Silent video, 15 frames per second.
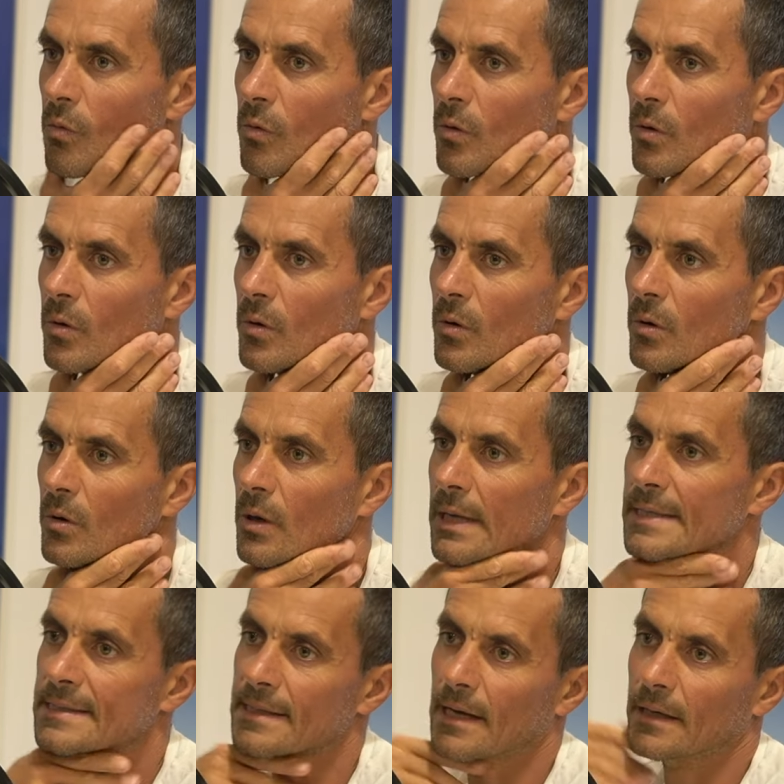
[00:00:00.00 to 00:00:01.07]
uh, i
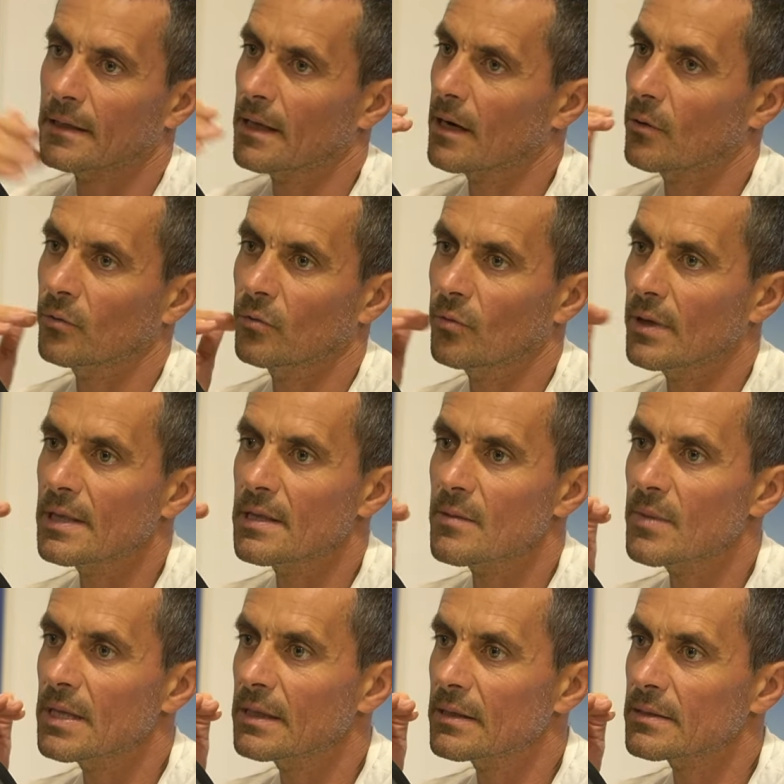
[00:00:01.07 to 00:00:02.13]
start around 20
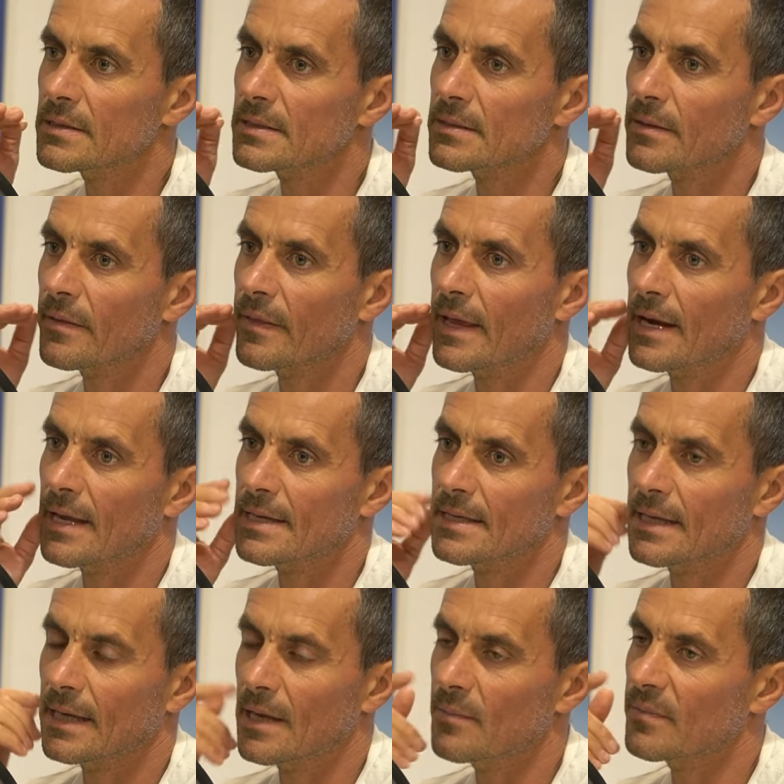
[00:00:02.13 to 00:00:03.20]
meters then i
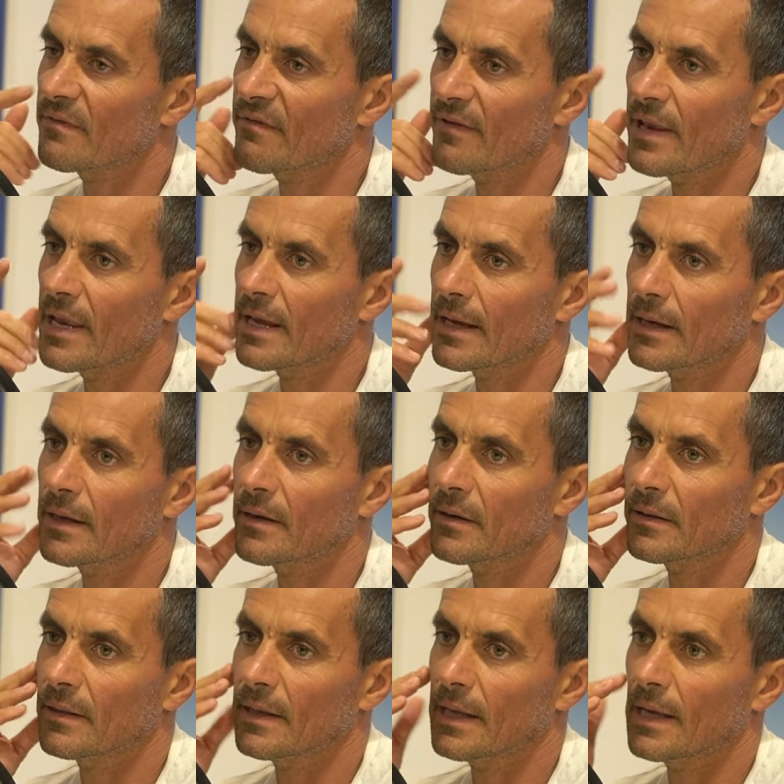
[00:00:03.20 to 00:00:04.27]
keep filling
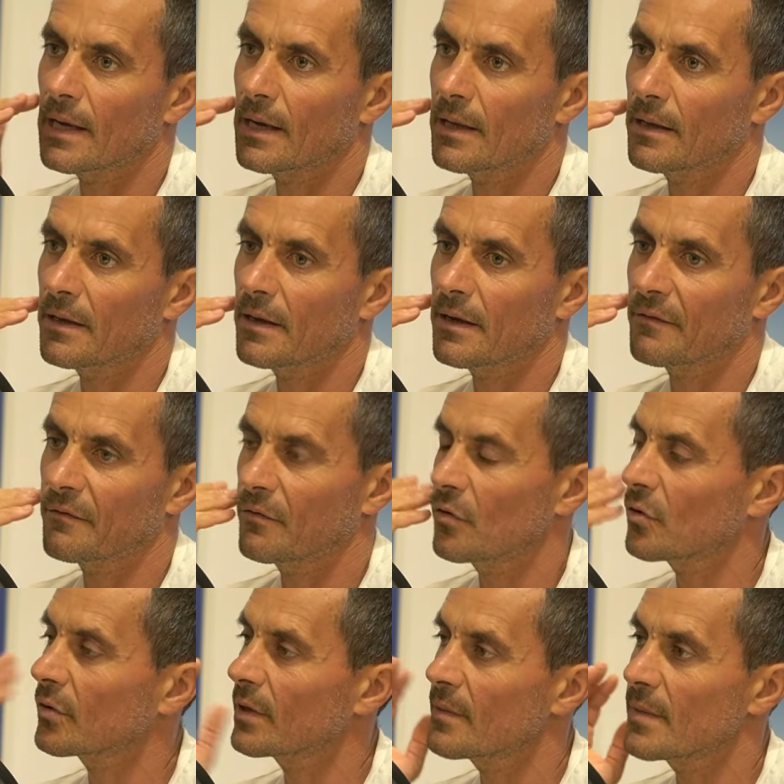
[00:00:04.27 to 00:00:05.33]
till uh,
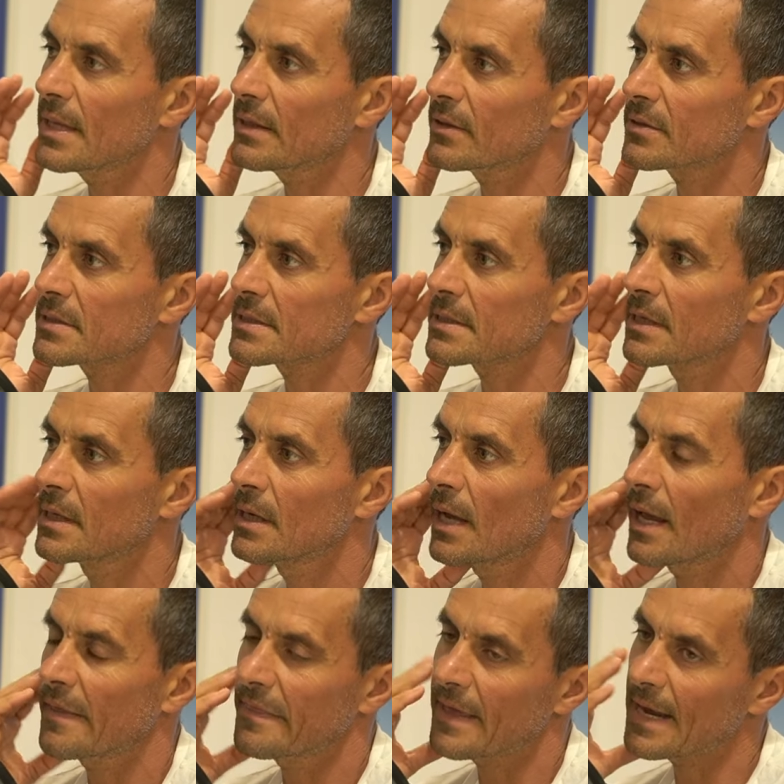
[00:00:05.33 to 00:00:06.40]
40 meters
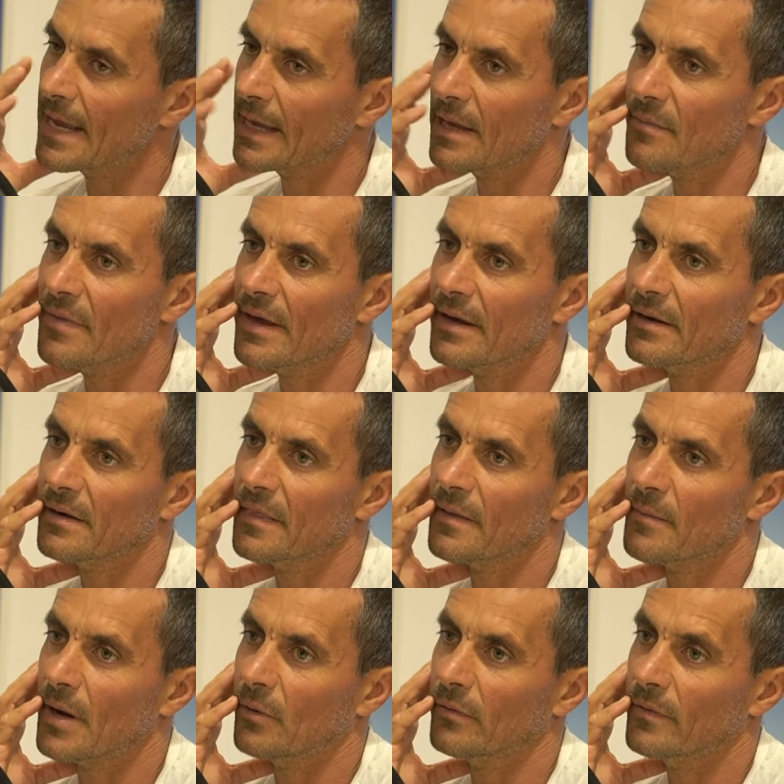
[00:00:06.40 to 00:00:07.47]
and then i keep the air in the
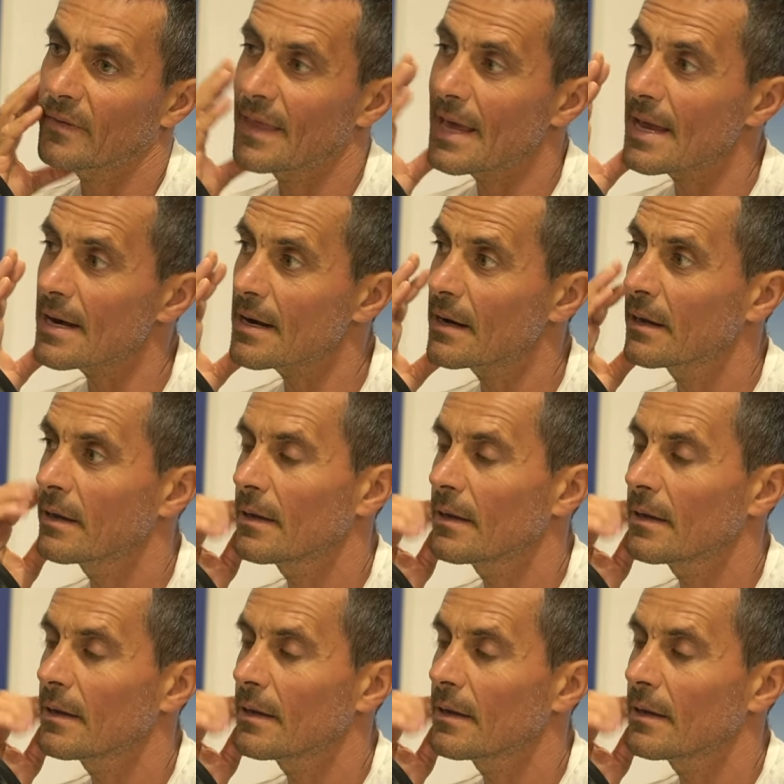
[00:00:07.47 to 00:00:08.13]
mouth then